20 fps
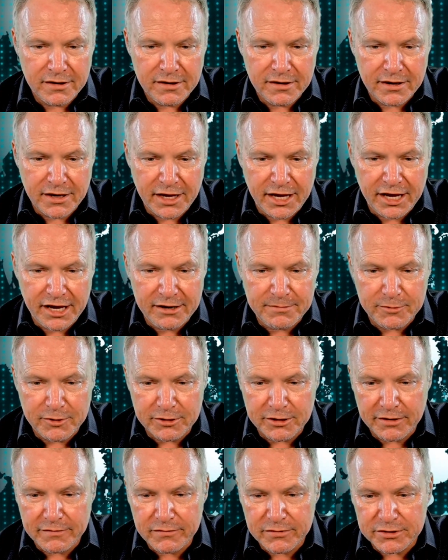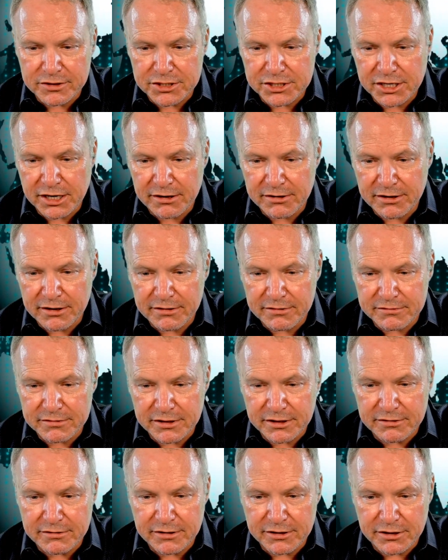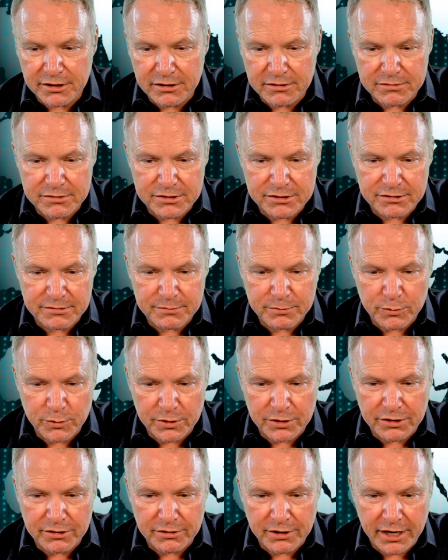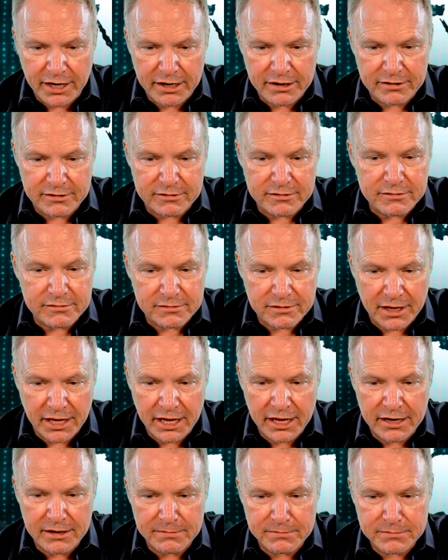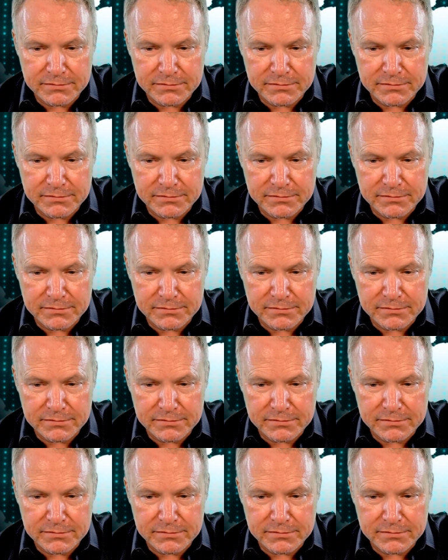Ham, I'll give you a shout out there on YouTube with your handle, Ham.